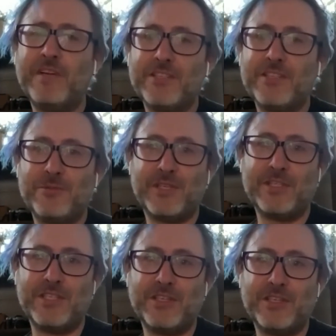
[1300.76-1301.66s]
do human
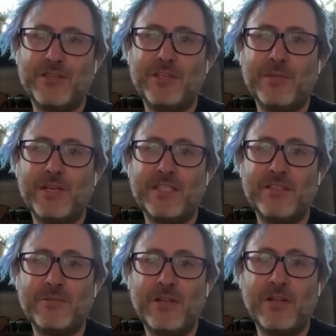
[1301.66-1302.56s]
factors research in
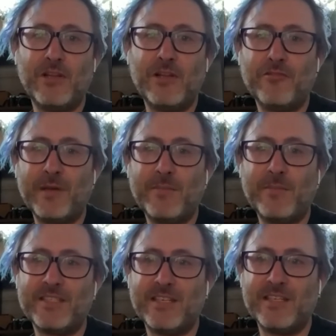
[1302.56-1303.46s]
computing, but I steal a lot
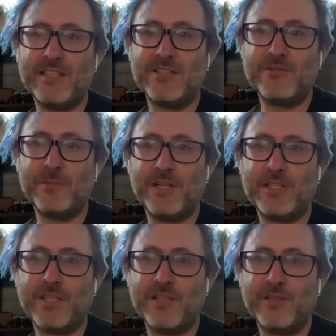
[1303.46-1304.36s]
of my best ideas
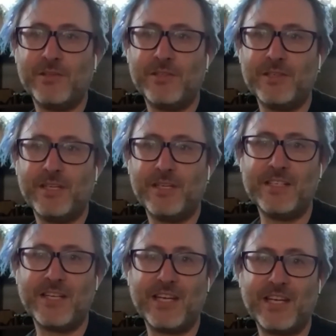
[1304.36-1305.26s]
from early childhood
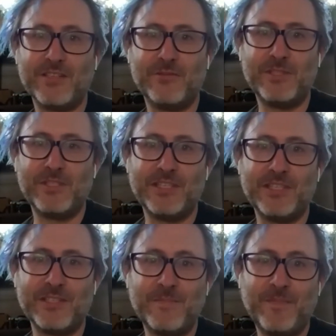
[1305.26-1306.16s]
and education
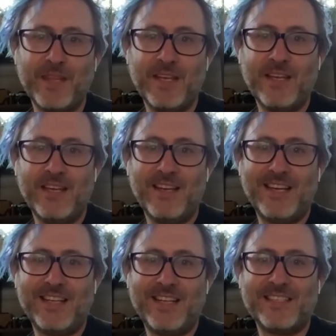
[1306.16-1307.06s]
research.
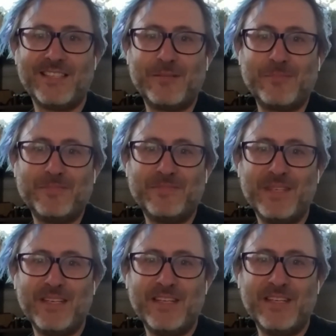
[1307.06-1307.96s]
And there's a
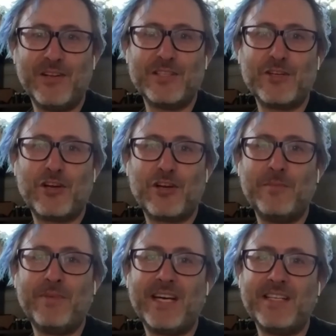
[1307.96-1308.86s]

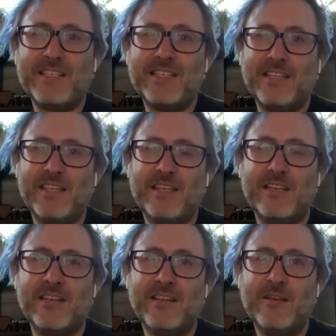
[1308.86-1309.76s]
common pattern
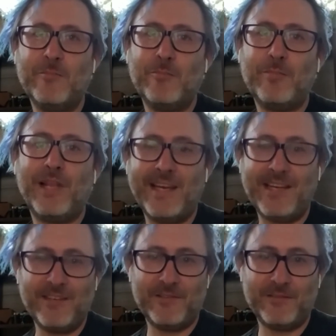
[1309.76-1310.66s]
in
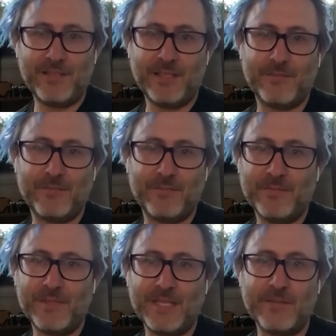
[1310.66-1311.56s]
play,
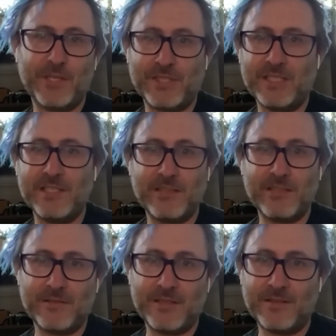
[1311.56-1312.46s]
and because
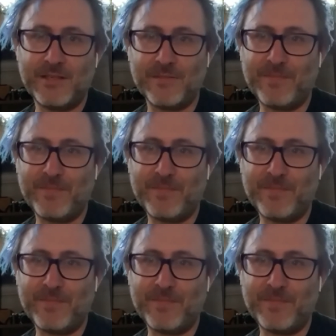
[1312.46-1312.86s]
this is,